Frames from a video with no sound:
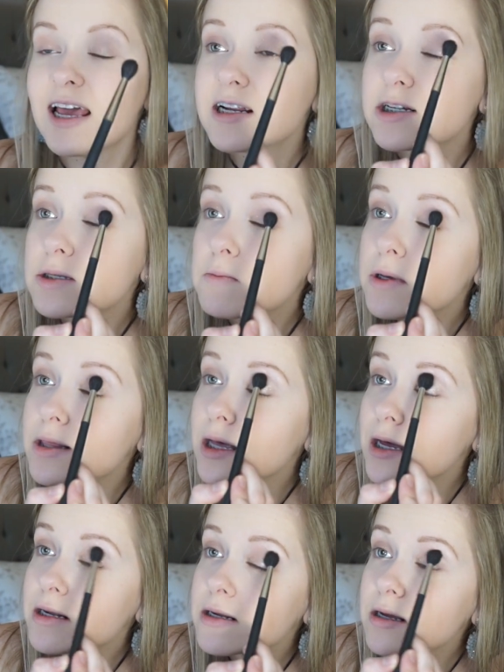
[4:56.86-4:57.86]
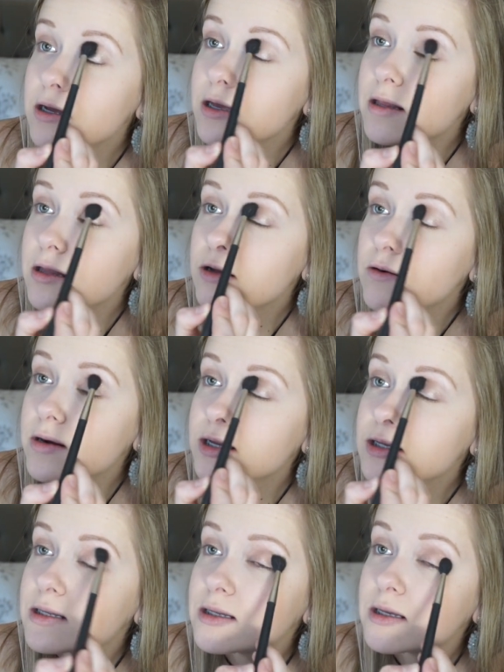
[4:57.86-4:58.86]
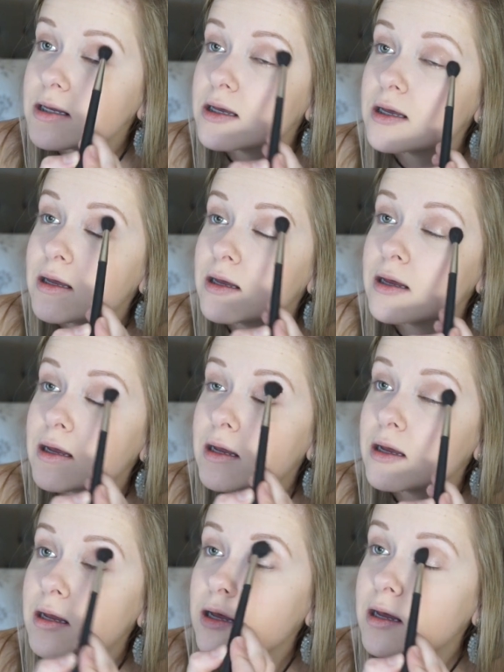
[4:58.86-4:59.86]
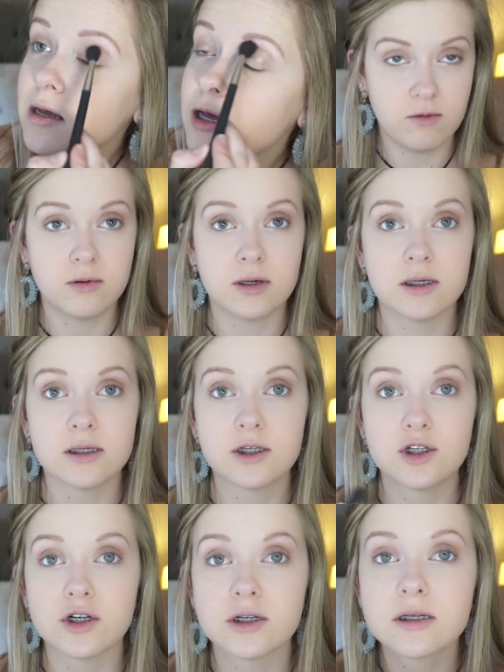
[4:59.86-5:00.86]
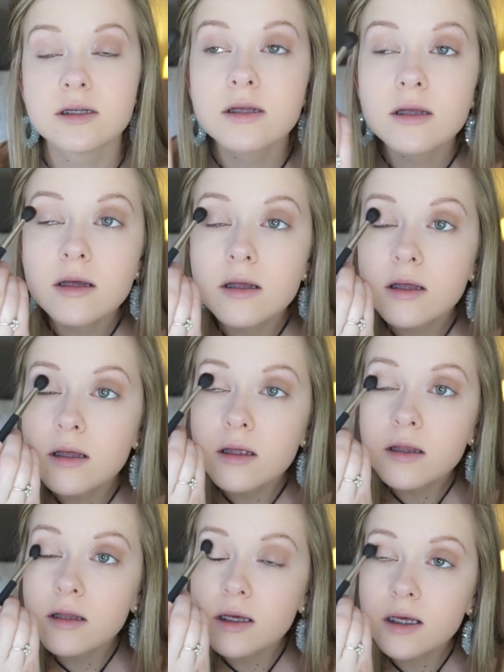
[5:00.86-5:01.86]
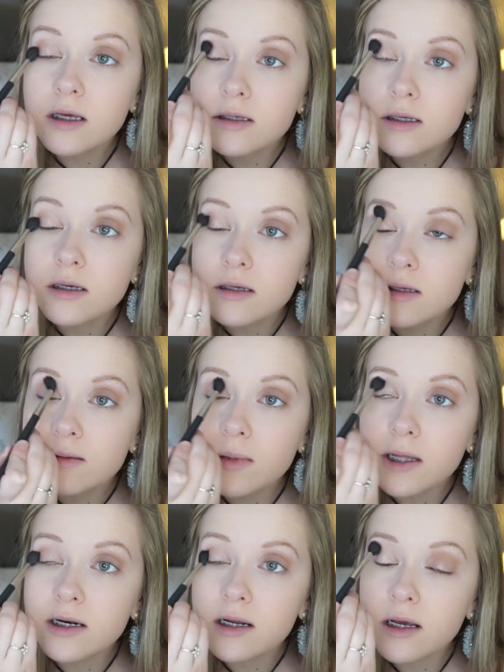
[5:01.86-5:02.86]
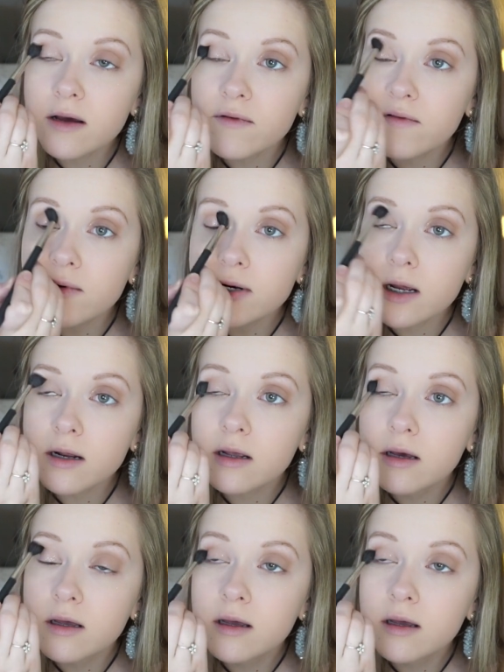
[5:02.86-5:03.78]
and just put that in the crease. It is just the easiest blending I've ever done.